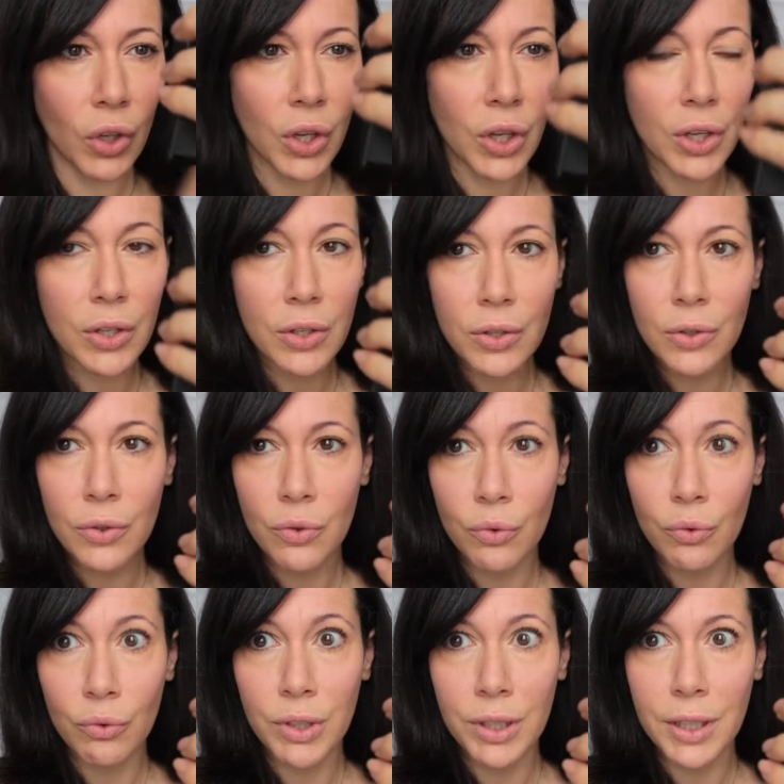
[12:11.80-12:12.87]
is
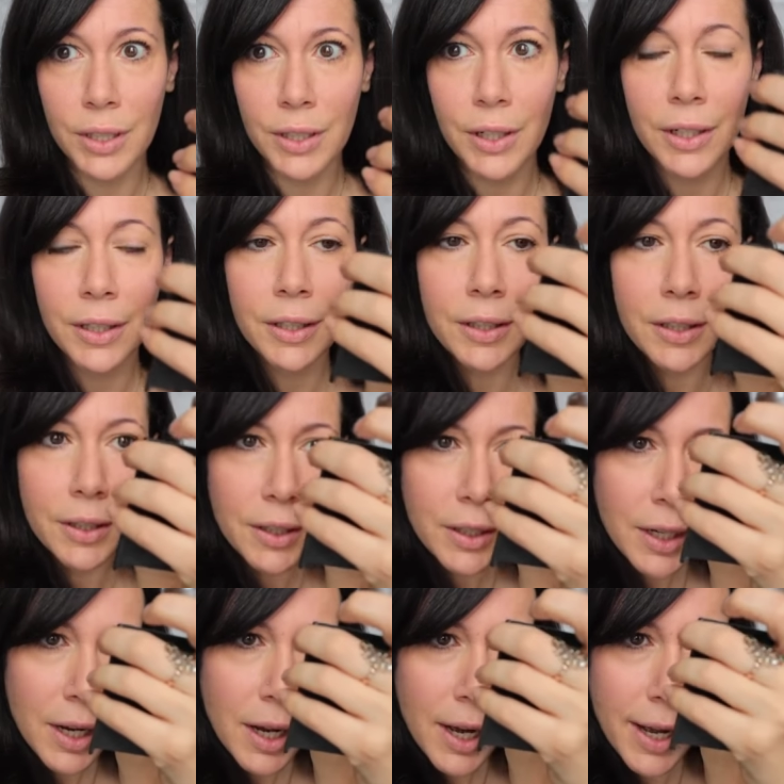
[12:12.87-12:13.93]
really dark.
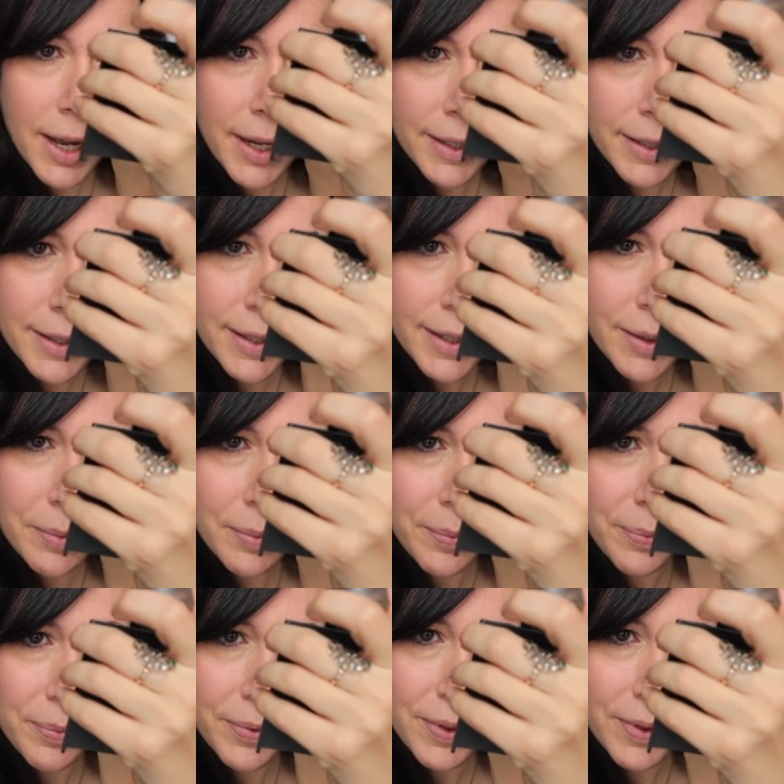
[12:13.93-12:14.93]
And